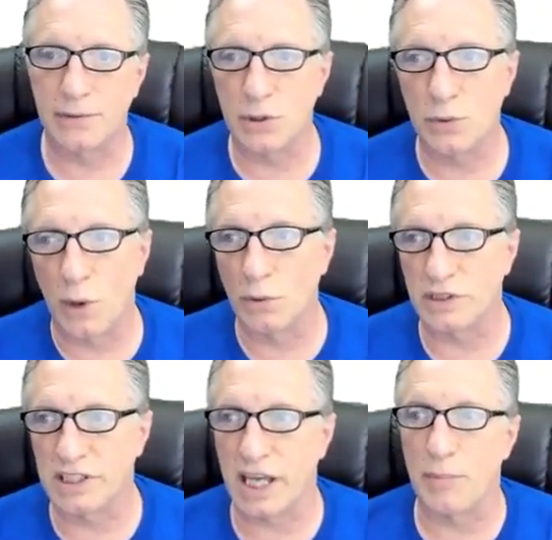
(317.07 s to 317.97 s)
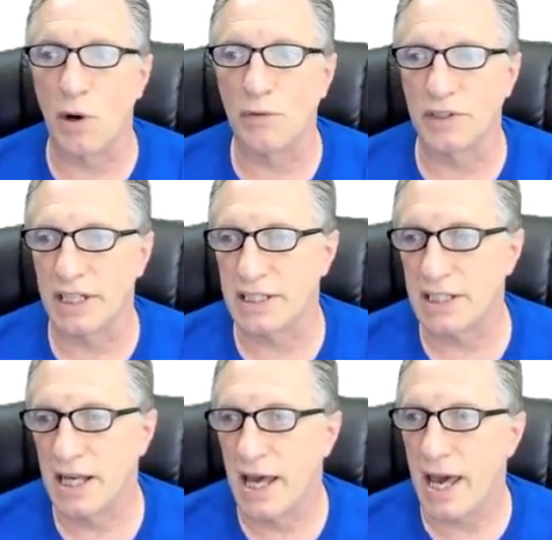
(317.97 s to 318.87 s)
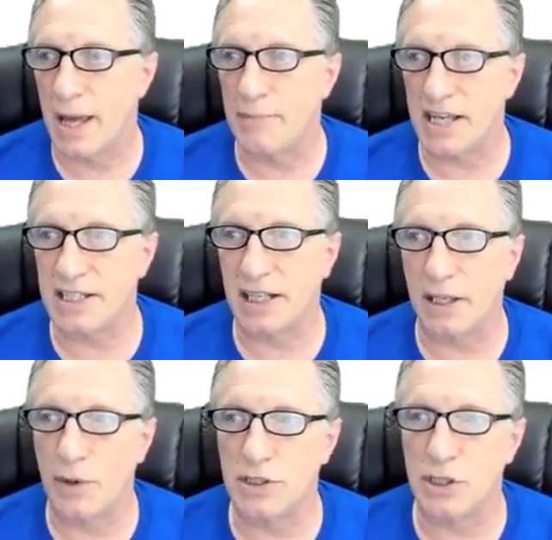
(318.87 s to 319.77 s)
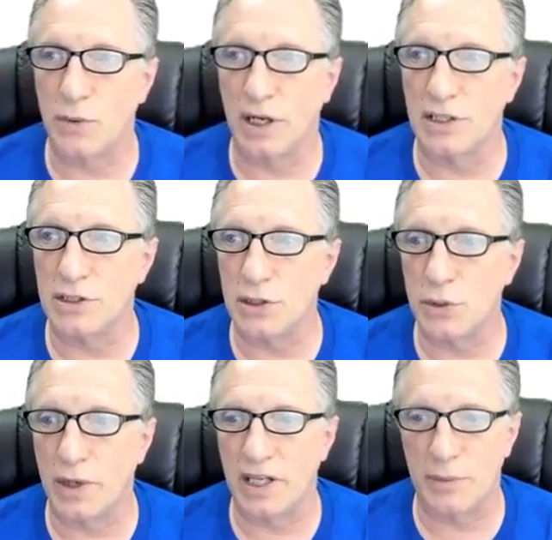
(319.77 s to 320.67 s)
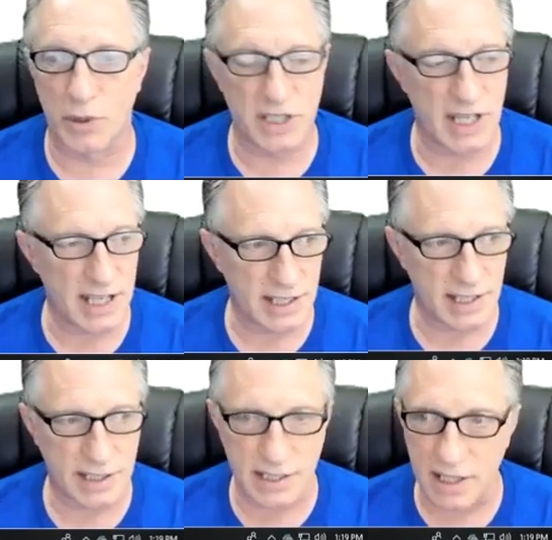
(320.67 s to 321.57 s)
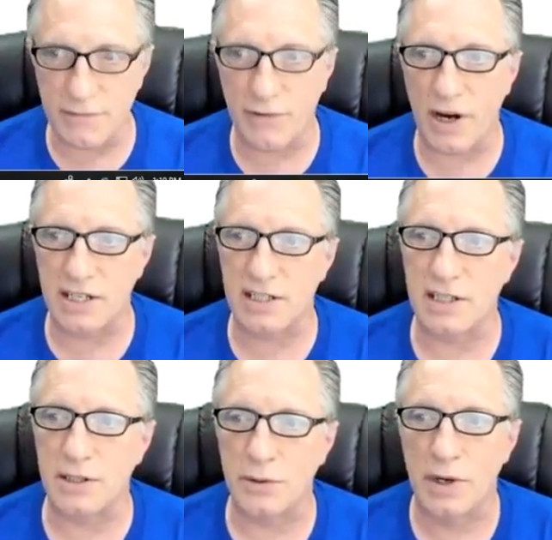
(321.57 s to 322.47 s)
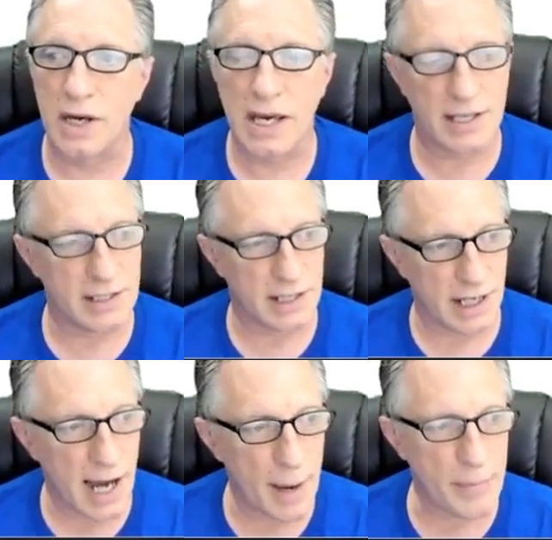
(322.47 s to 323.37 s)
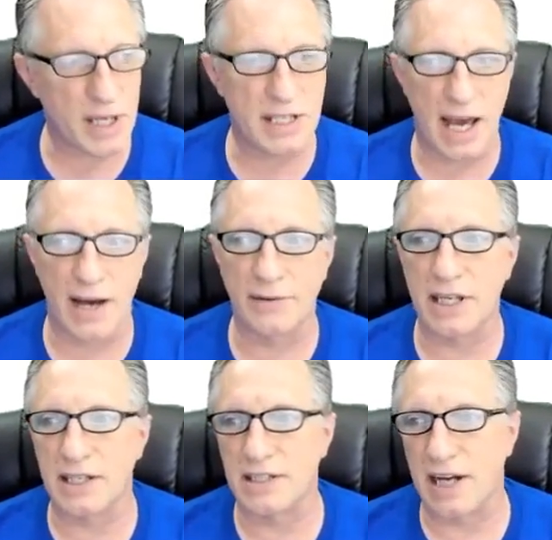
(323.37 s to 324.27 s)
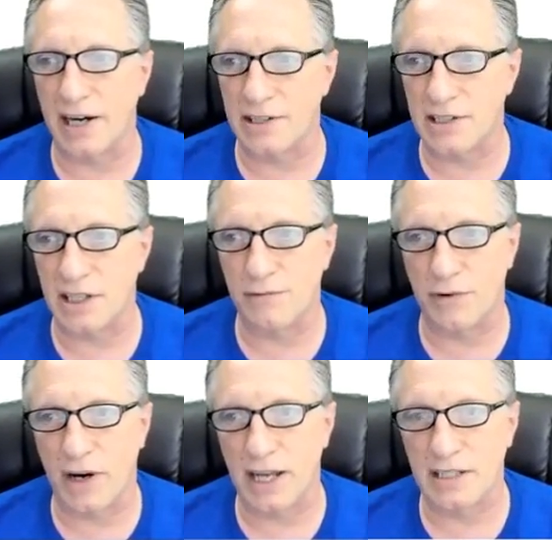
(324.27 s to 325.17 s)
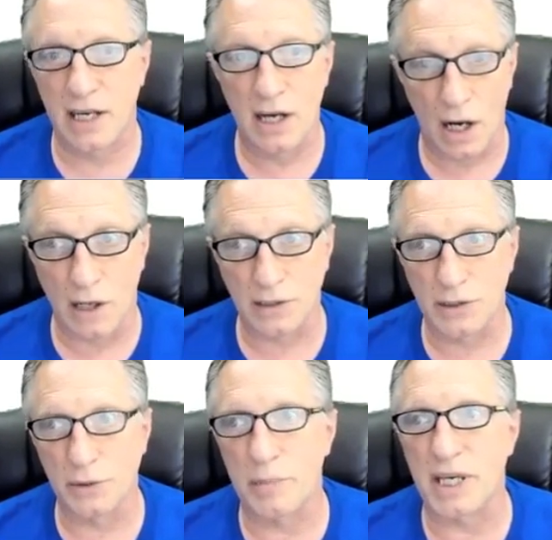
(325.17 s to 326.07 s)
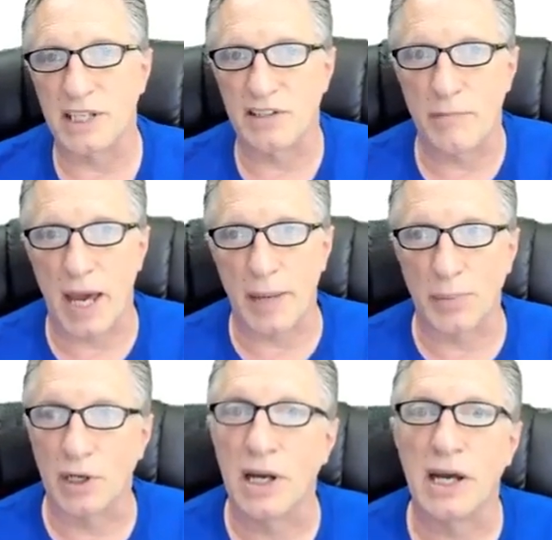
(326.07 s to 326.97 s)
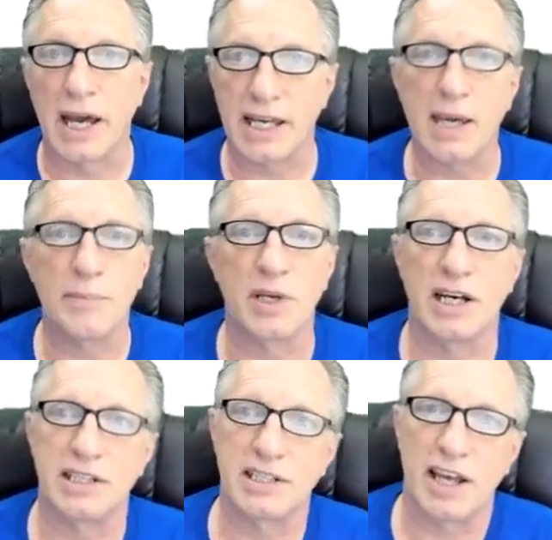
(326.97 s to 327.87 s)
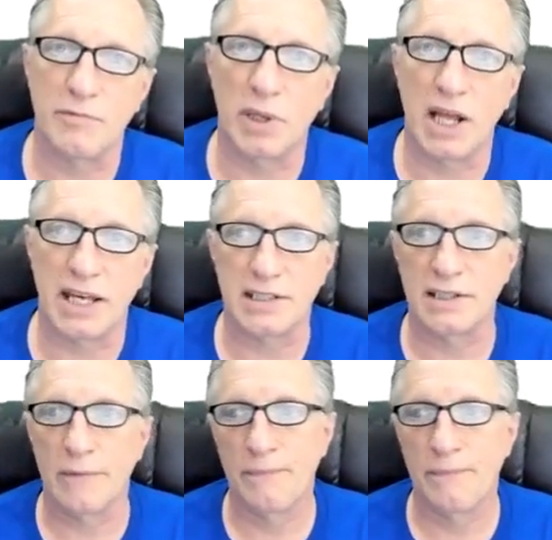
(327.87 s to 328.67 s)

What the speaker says: you won't skip over this. And basically what you want to do when it presents this seed phrase to you is to copy down the entire seed phrase onto a piece of paper and keep it in a safe place.